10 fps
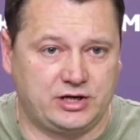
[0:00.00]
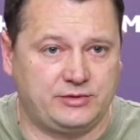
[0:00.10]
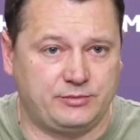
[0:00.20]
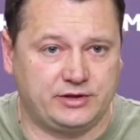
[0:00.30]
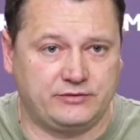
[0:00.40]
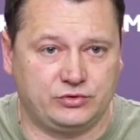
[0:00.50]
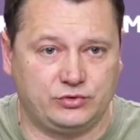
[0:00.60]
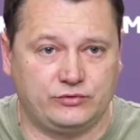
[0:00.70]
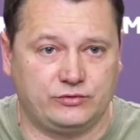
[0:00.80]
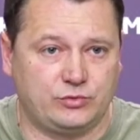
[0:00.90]
it's over
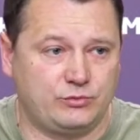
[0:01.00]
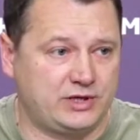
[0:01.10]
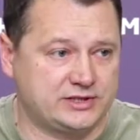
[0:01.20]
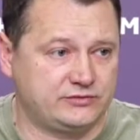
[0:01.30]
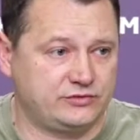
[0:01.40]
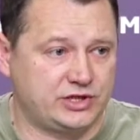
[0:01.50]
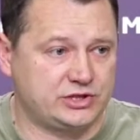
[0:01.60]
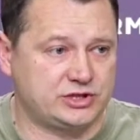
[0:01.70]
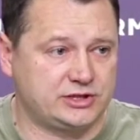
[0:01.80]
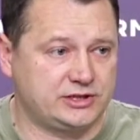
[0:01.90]
a year
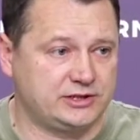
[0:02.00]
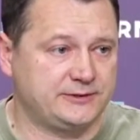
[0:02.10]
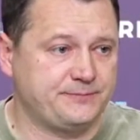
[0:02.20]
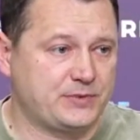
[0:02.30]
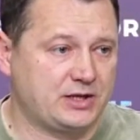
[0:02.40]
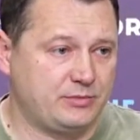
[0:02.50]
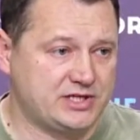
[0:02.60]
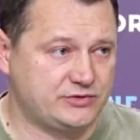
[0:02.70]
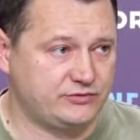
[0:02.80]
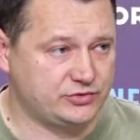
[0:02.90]
and a half, will
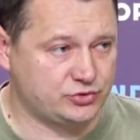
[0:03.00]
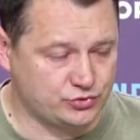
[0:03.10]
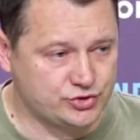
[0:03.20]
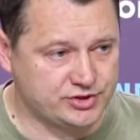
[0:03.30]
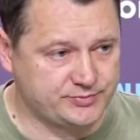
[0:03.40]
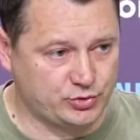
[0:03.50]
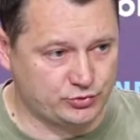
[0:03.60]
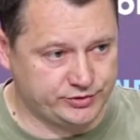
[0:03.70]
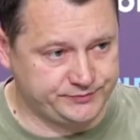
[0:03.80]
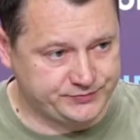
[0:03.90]
renew
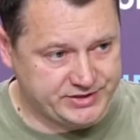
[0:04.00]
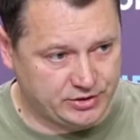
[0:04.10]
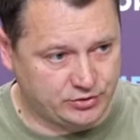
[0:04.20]
the